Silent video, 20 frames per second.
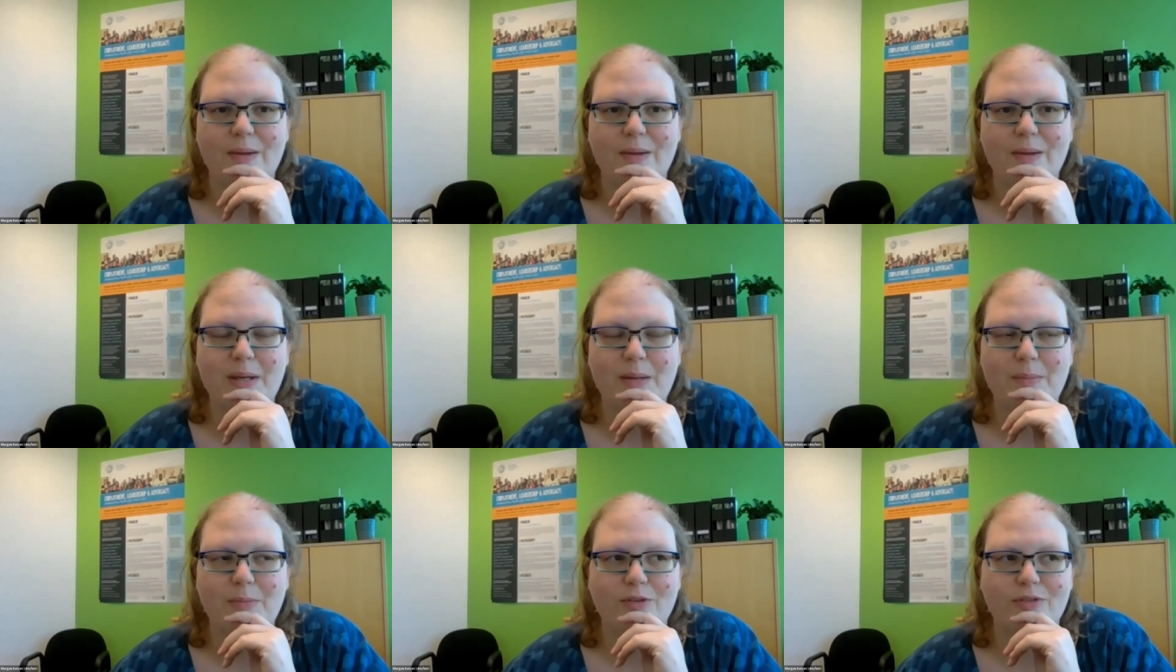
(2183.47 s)

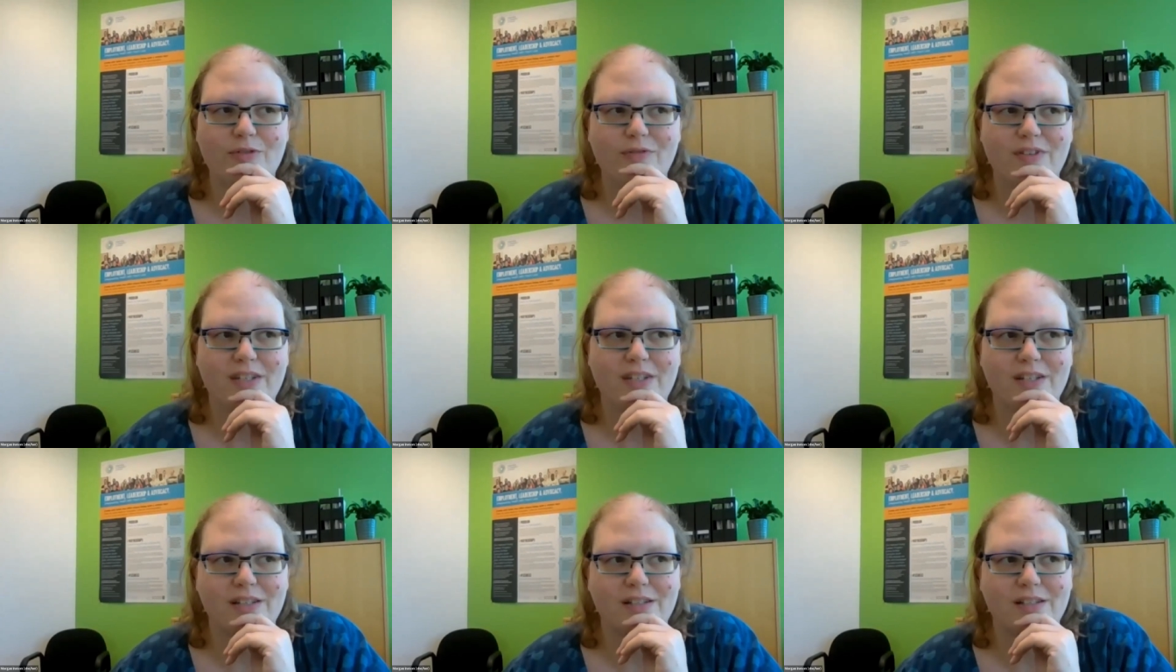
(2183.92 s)
that people
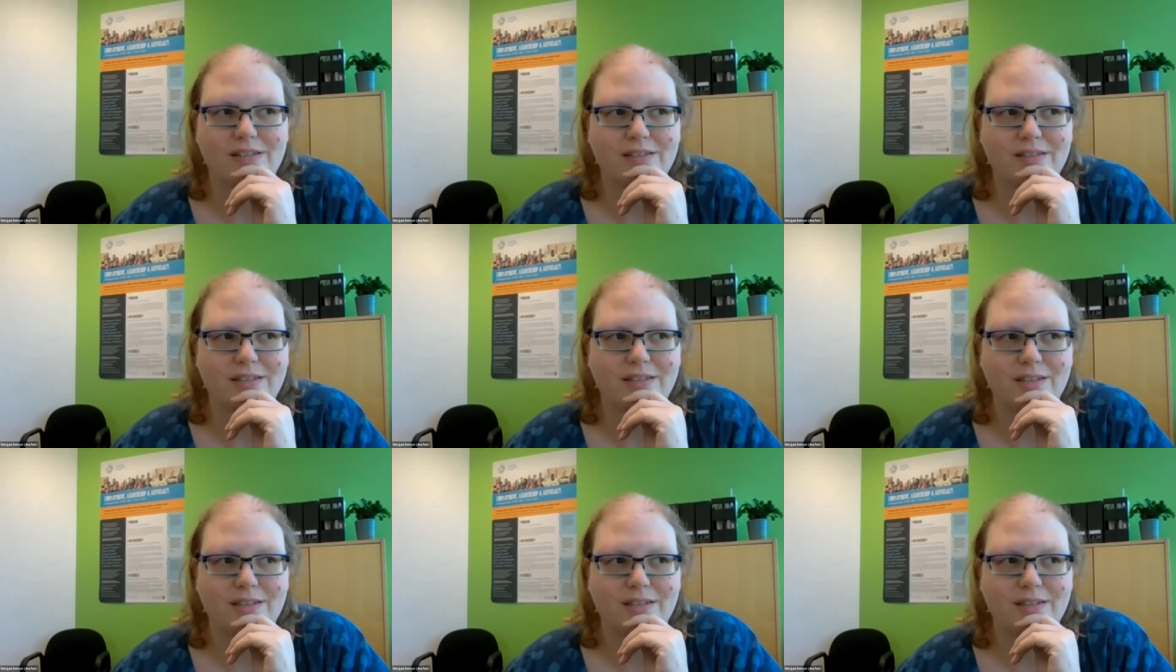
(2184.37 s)

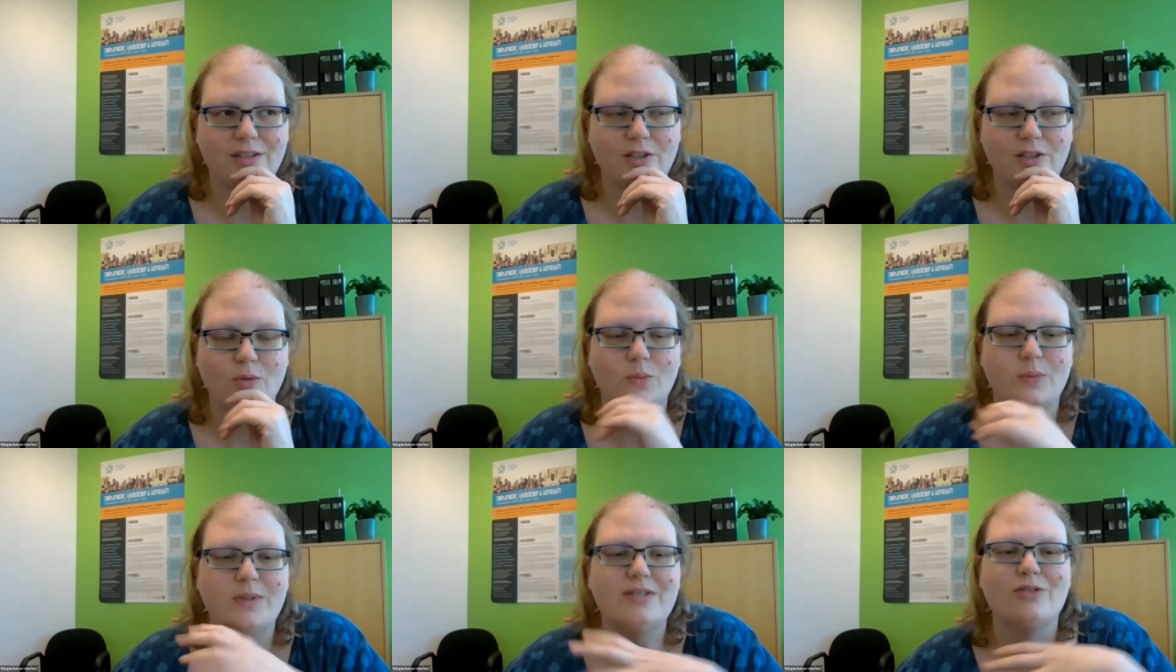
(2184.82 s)
feel that you
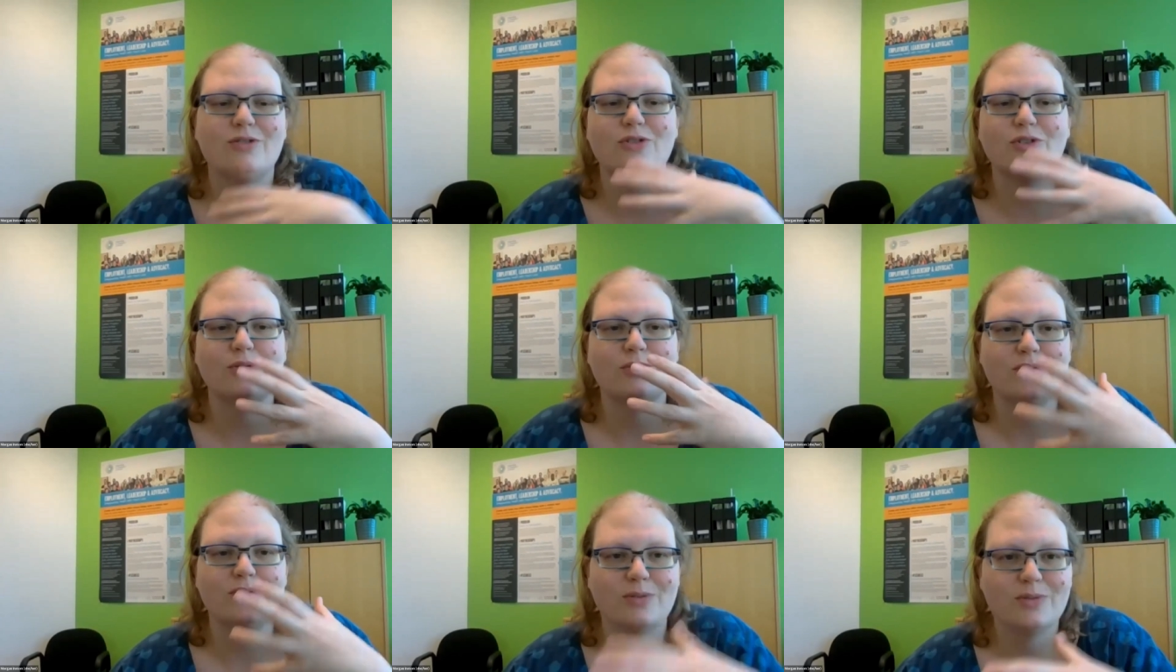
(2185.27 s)
know research
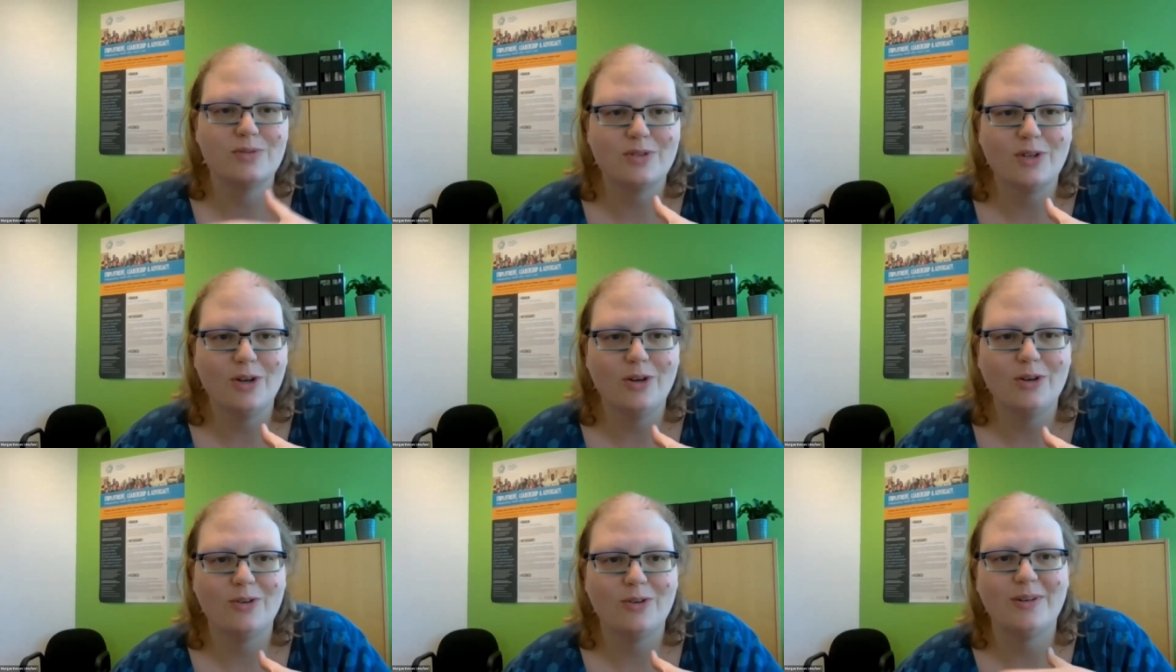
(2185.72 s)
goes so
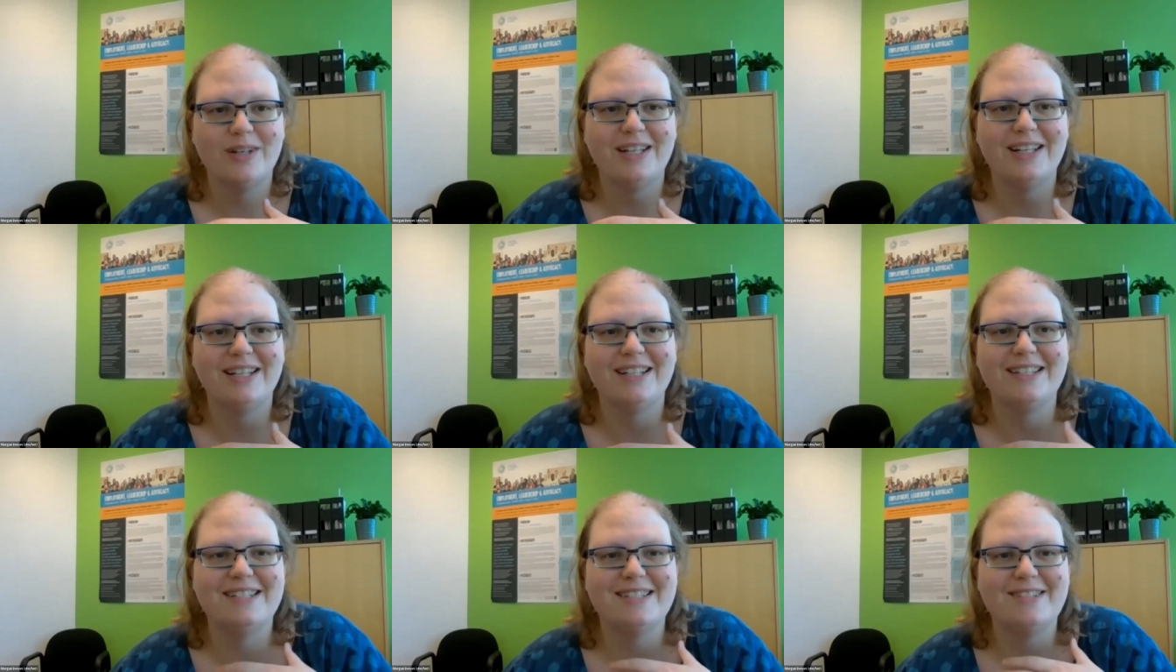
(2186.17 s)
slow and
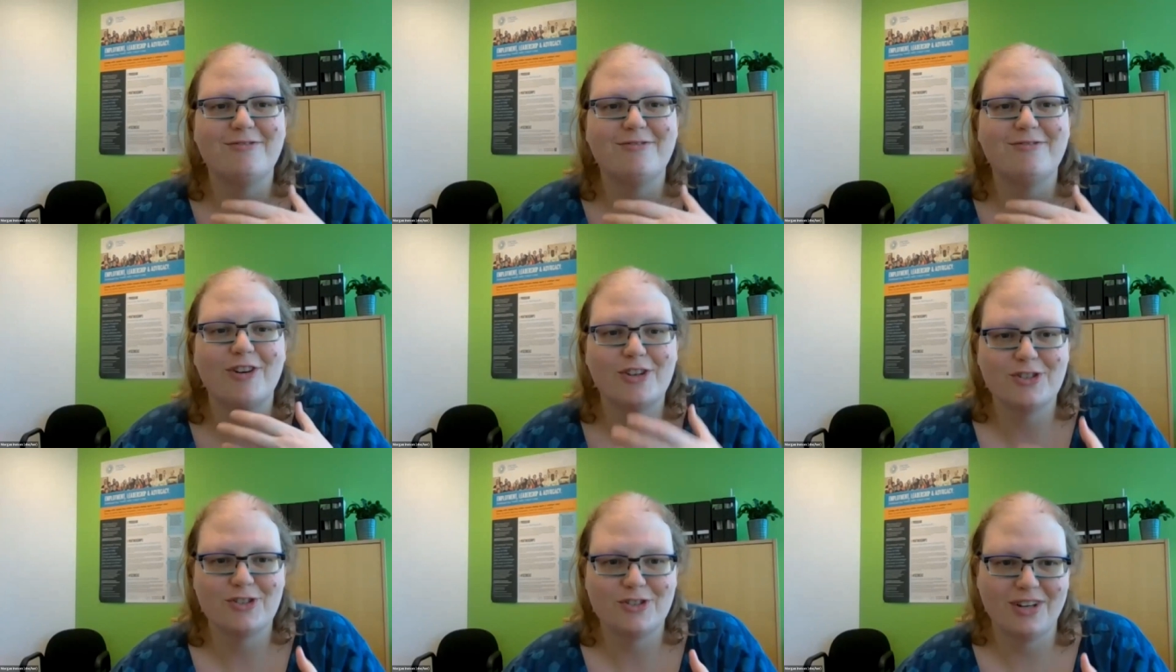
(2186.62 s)
it's
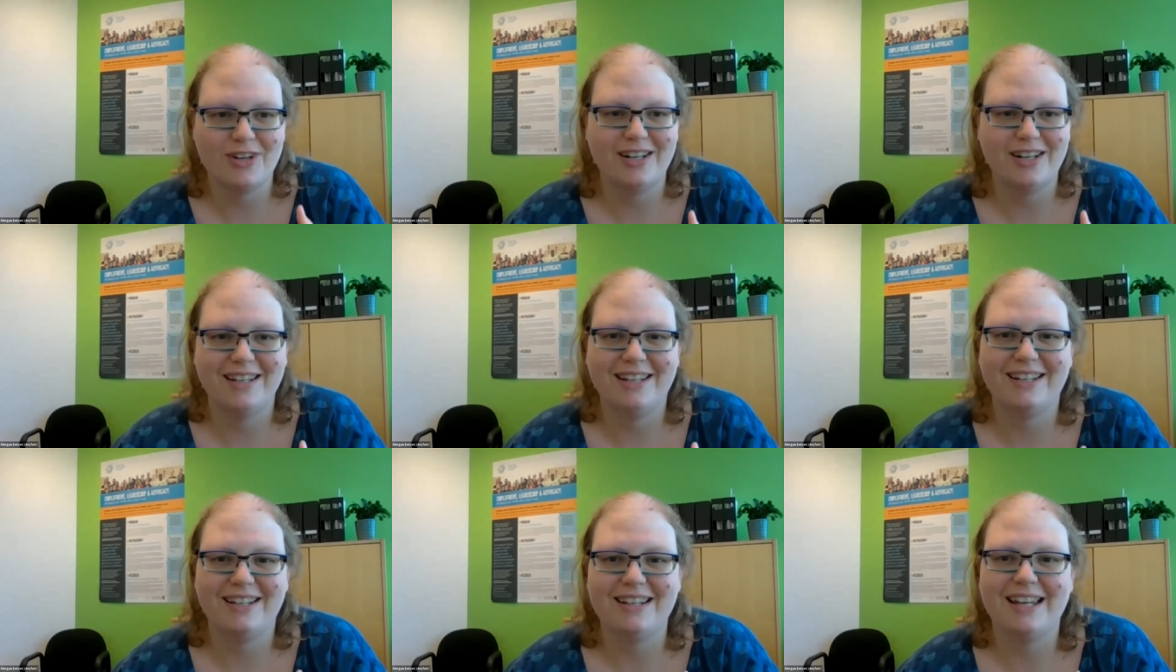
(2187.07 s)

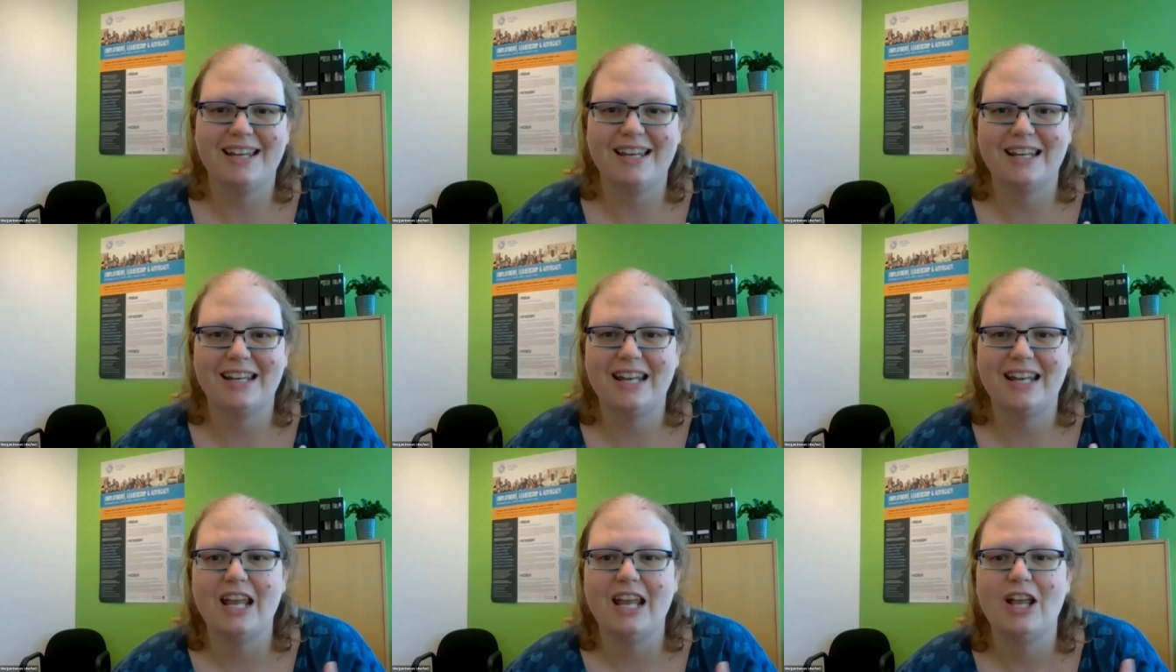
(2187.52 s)
frustrating that